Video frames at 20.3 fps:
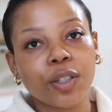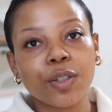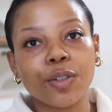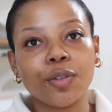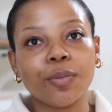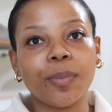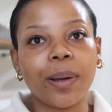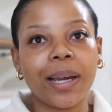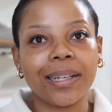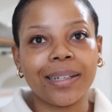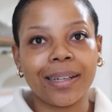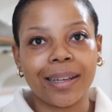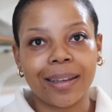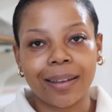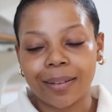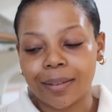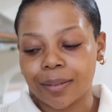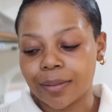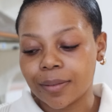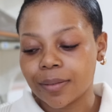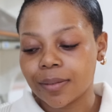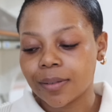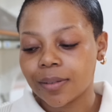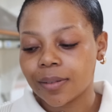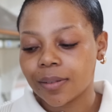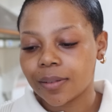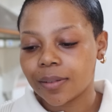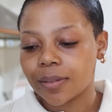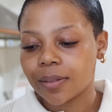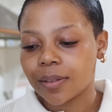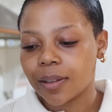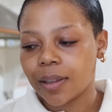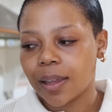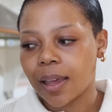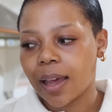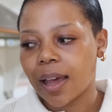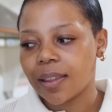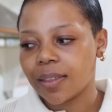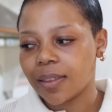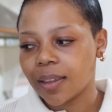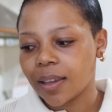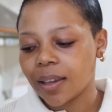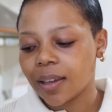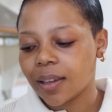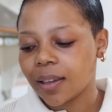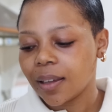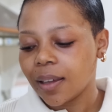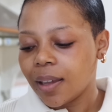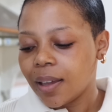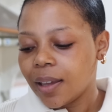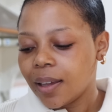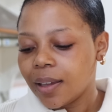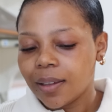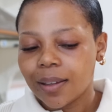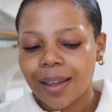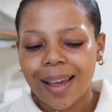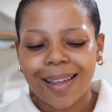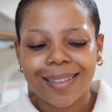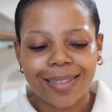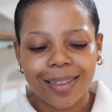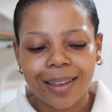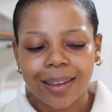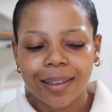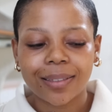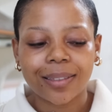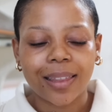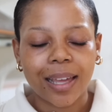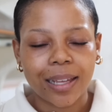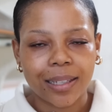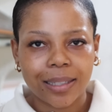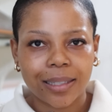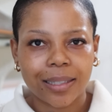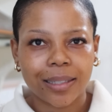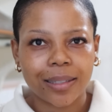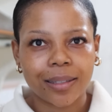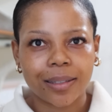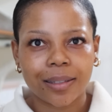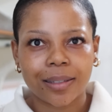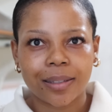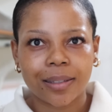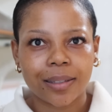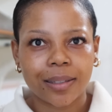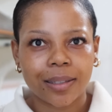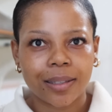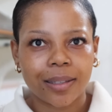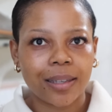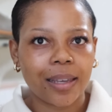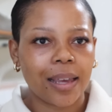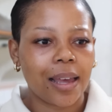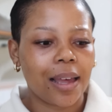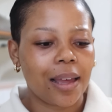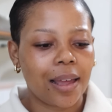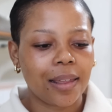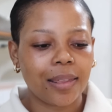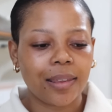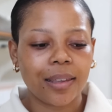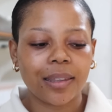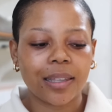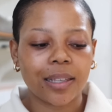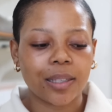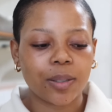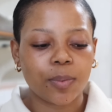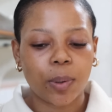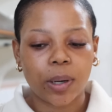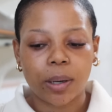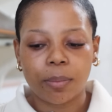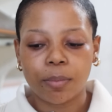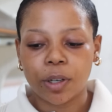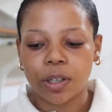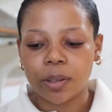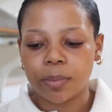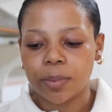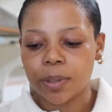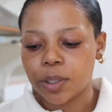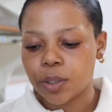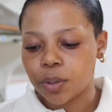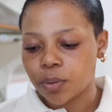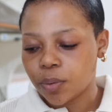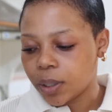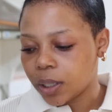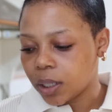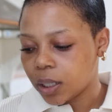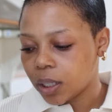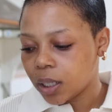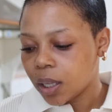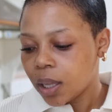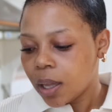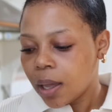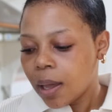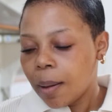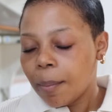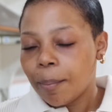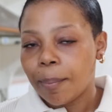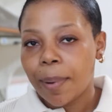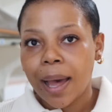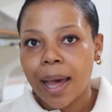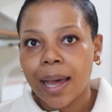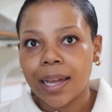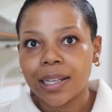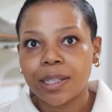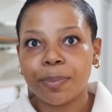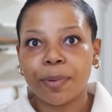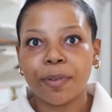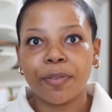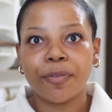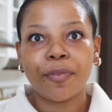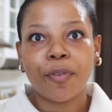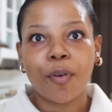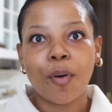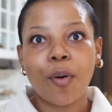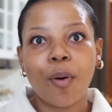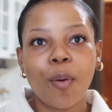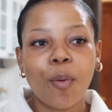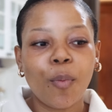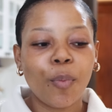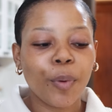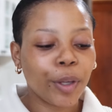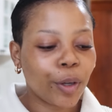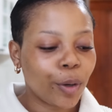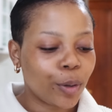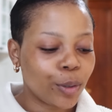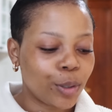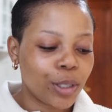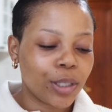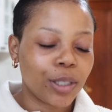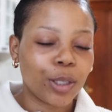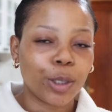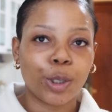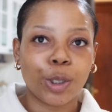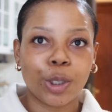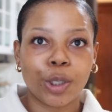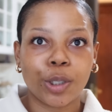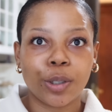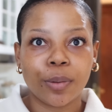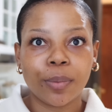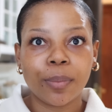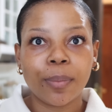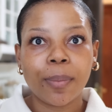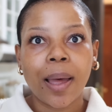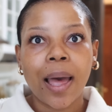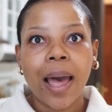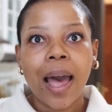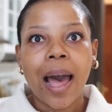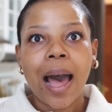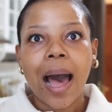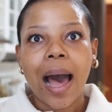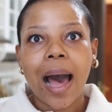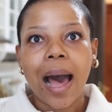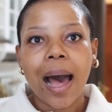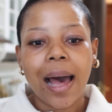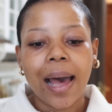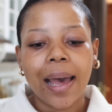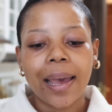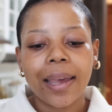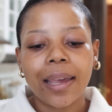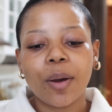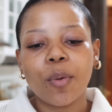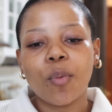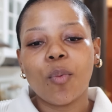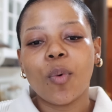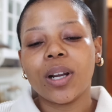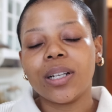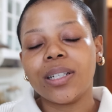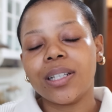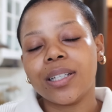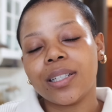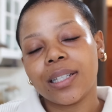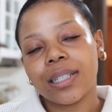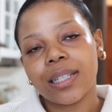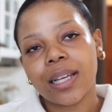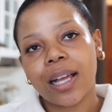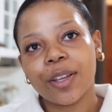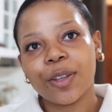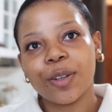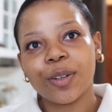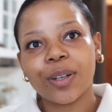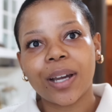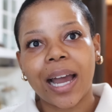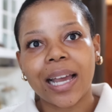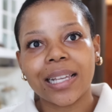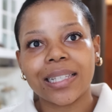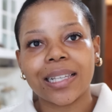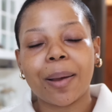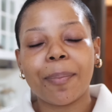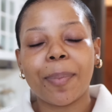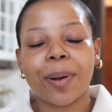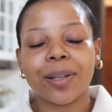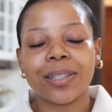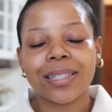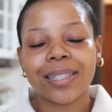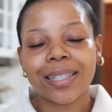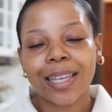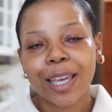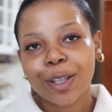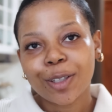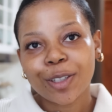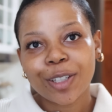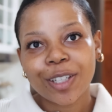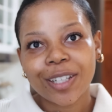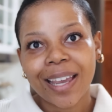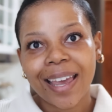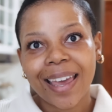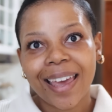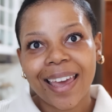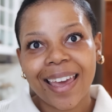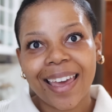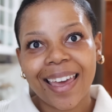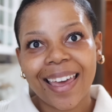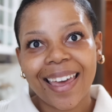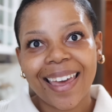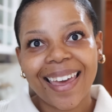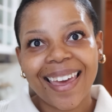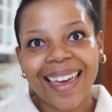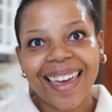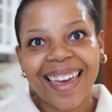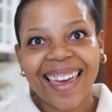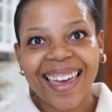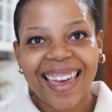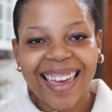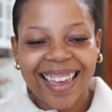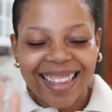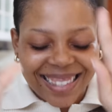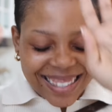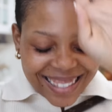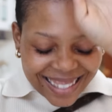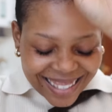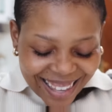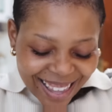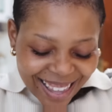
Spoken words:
do my nails. Yeah, I think that's what I'm gonna be doing. But before we go to the gym, I wanted to tell you guys about Skillshare